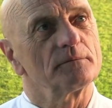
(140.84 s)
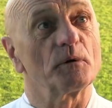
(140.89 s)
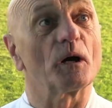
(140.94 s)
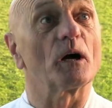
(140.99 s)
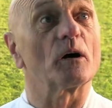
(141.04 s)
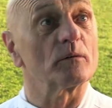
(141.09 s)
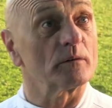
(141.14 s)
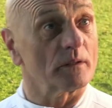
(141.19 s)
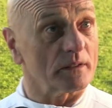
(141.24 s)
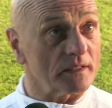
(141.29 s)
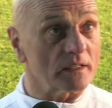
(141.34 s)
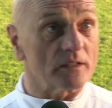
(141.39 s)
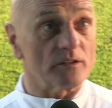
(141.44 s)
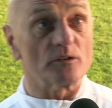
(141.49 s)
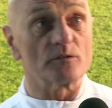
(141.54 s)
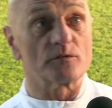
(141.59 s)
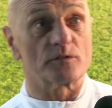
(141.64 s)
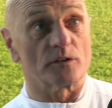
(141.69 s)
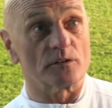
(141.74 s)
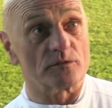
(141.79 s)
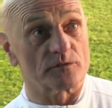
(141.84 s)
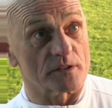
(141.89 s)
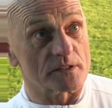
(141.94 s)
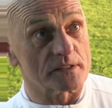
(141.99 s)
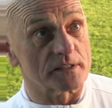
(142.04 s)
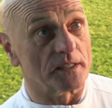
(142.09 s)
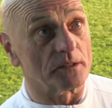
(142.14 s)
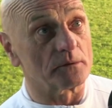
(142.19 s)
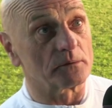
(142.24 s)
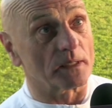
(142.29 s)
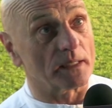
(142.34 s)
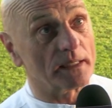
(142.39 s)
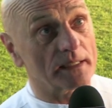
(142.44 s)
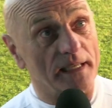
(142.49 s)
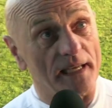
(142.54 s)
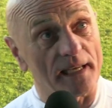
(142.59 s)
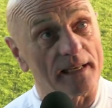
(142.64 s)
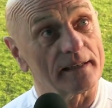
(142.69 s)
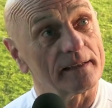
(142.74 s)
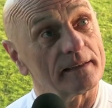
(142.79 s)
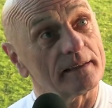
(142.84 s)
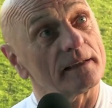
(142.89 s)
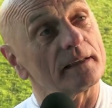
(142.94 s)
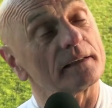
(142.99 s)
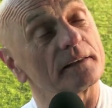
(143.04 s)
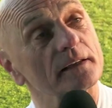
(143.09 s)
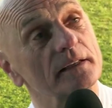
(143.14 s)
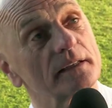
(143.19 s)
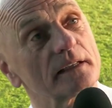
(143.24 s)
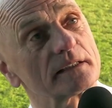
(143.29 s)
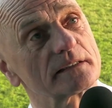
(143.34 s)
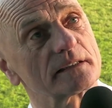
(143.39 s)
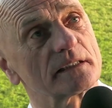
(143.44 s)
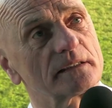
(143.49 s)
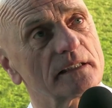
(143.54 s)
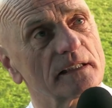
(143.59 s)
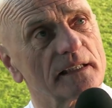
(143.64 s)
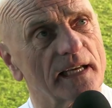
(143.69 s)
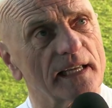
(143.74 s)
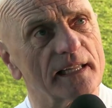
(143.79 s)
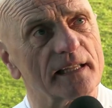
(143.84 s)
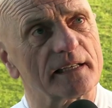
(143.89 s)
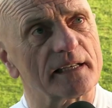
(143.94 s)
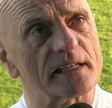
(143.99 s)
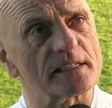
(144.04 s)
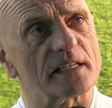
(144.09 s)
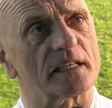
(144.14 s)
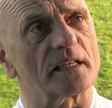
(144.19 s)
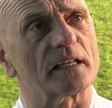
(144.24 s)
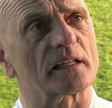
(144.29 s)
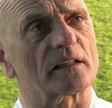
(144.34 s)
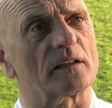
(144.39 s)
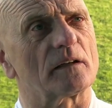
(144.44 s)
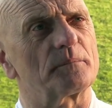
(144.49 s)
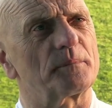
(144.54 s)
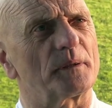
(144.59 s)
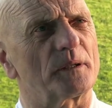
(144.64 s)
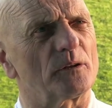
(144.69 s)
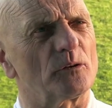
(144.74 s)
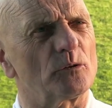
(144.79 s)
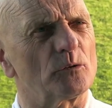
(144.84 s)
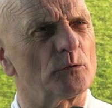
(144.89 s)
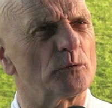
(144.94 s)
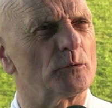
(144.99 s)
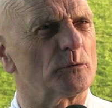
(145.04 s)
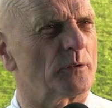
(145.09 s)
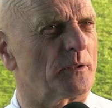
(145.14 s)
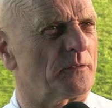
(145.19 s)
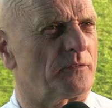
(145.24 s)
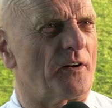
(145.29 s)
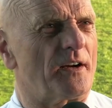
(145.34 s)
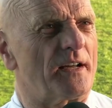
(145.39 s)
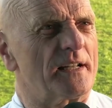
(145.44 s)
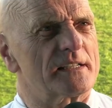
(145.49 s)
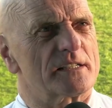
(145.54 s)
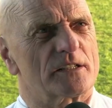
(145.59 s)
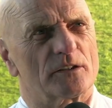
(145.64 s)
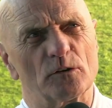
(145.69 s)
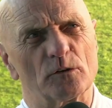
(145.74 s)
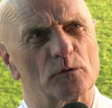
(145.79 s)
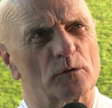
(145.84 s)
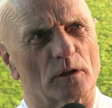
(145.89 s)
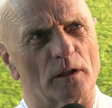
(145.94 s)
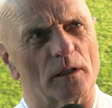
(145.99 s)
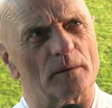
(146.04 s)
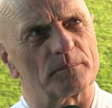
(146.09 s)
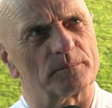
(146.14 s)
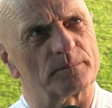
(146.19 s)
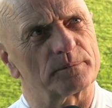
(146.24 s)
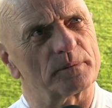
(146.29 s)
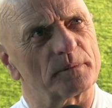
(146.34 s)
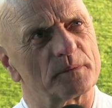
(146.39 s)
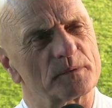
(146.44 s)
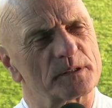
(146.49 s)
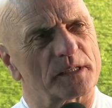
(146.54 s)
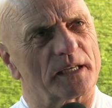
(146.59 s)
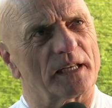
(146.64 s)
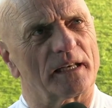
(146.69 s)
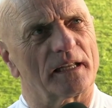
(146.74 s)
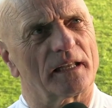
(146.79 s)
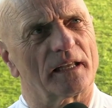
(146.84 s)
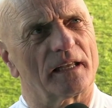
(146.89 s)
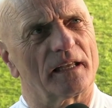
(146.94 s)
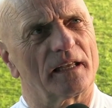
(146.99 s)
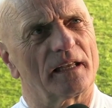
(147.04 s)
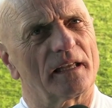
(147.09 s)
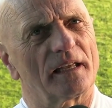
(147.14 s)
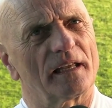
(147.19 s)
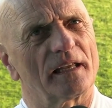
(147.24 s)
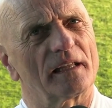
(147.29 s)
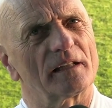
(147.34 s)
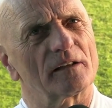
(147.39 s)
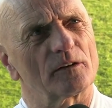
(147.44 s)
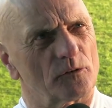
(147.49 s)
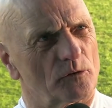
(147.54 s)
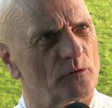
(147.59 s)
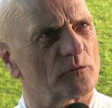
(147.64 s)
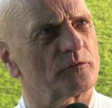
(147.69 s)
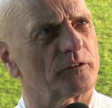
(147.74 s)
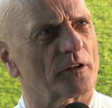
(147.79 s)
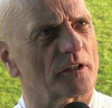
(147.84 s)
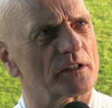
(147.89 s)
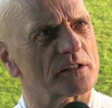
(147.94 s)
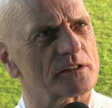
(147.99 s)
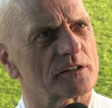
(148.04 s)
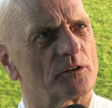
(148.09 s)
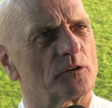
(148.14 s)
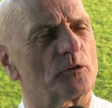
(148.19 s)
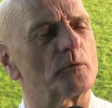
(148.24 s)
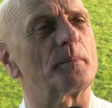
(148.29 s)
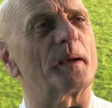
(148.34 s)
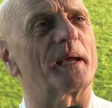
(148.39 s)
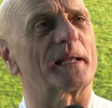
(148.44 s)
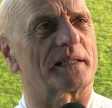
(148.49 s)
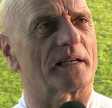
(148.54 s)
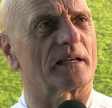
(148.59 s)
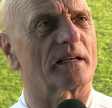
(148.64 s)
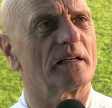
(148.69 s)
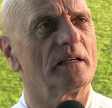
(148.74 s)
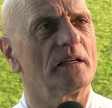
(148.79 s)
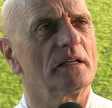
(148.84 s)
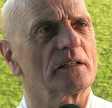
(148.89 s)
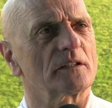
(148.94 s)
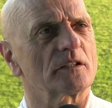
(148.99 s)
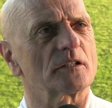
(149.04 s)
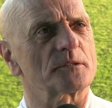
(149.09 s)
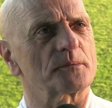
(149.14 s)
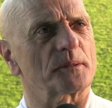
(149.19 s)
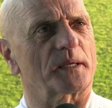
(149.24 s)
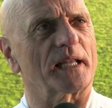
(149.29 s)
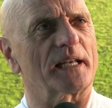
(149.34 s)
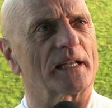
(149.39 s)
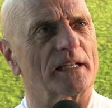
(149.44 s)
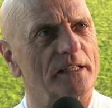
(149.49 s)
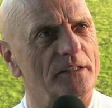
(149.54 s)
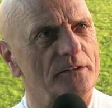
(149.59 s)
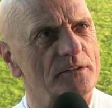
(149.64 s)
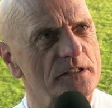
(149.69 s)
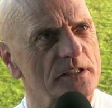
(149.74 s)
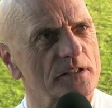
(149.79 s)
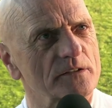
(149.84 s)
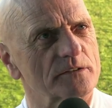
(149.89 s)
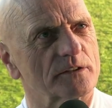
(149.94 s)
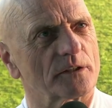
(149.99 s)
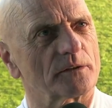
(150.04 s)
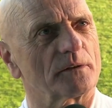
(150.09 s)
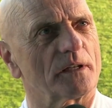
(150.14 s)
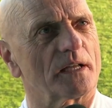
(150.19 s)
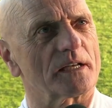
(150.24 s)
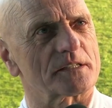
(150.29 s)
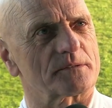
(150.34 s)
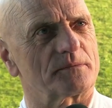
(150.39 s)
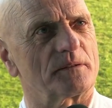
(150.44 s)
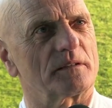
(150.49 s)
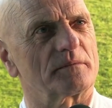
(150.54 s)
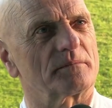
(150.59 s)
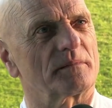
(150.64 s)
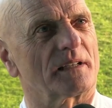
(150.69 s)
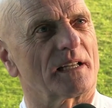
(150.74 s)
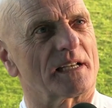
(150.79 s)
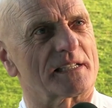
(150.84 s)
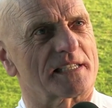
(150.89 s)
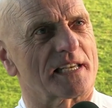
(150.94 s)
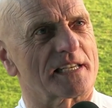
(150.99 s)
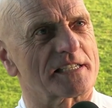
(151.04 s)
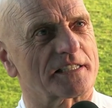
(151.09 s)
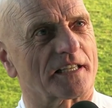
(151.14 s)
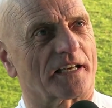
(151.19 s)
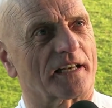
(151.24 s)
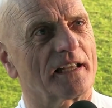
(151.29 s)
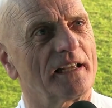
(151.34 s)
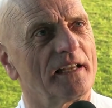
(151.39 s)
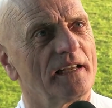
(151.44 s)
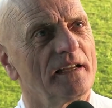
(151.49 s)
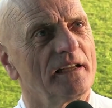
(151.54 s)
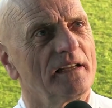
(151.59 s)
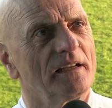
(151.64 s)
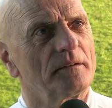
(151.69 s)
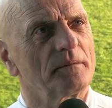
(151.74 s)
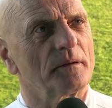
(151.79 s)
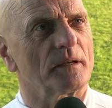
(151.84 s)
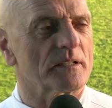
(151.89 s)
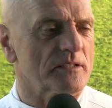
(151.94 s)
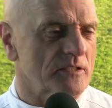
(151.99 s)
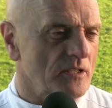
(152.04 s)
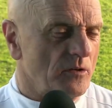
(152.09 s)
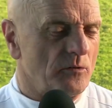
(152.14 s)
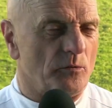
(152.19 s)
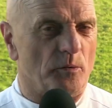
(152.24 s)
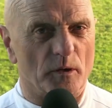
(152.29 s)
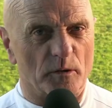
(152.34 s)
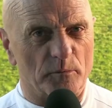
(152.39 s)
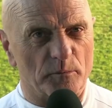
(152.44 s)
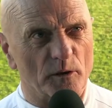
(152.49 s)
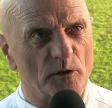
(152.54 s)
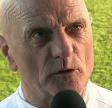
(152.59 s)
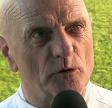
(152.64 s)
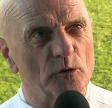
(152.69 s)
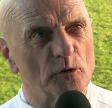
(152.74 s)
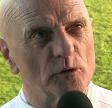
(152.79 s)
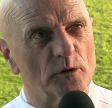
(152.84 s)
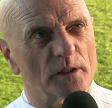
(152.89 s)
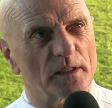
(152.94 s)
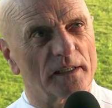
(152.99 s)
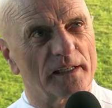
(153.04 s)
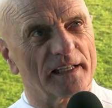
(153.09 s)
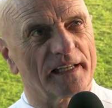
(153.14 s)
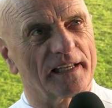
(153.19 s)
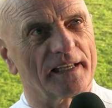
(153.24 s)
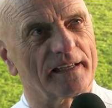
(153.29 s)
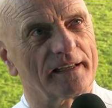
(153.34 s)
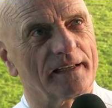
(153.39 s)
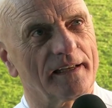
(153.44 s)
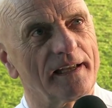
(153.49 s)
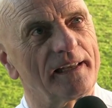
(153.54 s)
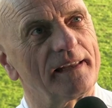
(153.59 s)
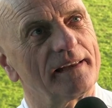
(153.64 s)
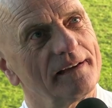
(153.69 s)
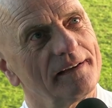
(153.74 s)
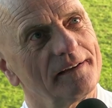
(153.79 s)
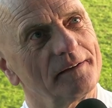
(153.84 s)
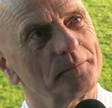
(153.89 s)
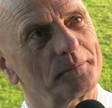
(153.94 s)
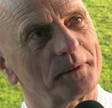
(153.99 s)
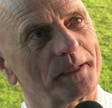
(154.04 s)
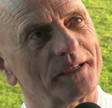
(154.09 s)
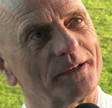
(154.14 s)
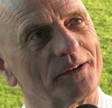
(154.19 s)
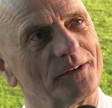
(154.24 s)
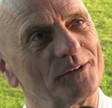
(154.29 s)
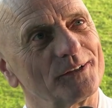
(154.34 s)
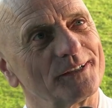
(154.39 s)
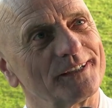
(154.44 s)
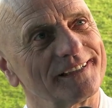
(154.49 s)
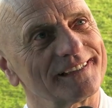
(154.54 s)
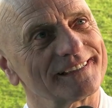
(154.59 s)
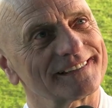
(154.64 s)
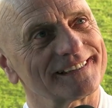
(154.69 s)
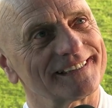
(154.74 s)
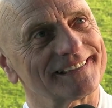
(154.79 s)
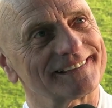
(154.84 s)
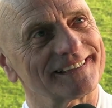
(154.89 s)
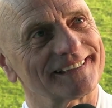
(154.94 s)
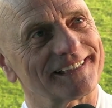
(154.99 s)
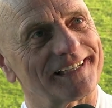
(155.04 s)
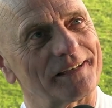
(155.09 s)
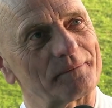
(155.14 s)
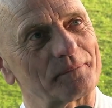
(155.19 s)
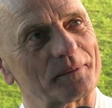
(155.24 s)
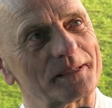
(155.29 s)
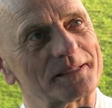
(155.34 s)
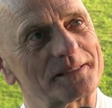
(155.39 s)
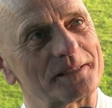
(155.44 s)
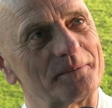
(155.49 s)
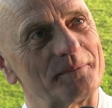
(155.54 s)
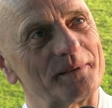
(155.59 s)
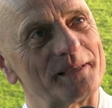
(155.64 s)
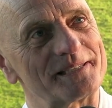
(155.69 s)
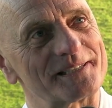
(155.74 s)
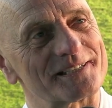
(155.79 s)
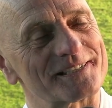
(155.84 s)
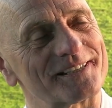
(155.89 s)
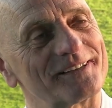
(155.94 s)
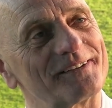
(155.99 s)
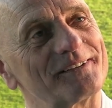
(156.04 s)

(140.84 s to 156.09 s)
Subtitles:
Well, I think you've just nailed it again. I think there's a togetherness in the club, but the fans, the whole club was kind of looking for us to do better, because we kind of let ourselves down last week, and that's history. But it's now where we go, and bring it on. It's a great place to be now.